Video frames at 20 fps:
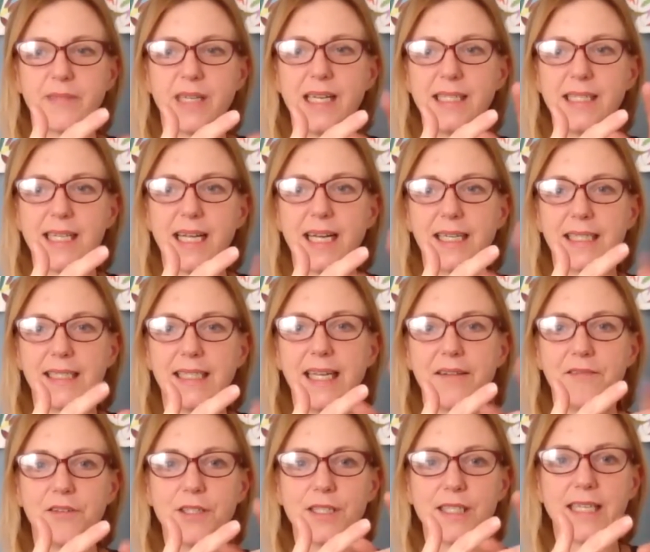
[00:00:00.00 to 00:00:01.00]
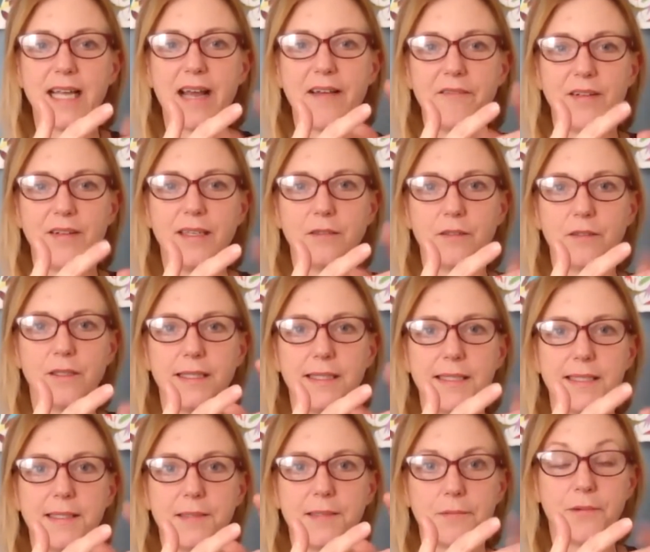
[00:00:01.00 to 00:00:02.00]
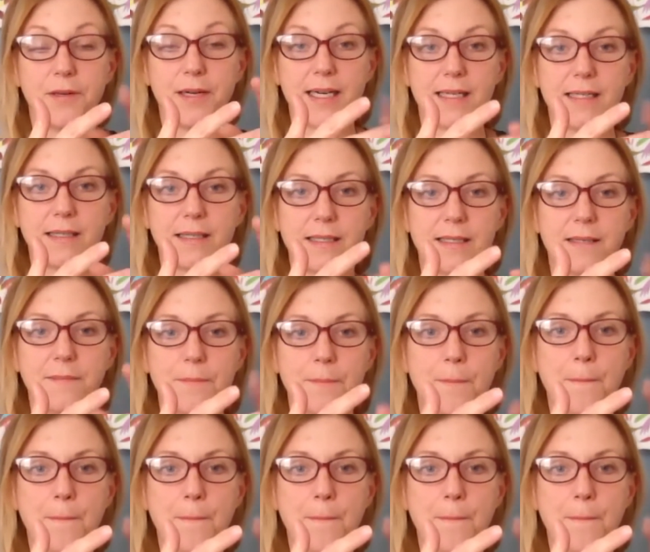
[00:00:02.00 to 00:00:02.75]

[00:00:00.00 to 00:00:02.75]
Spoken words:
it's like a level 7, or at least it was.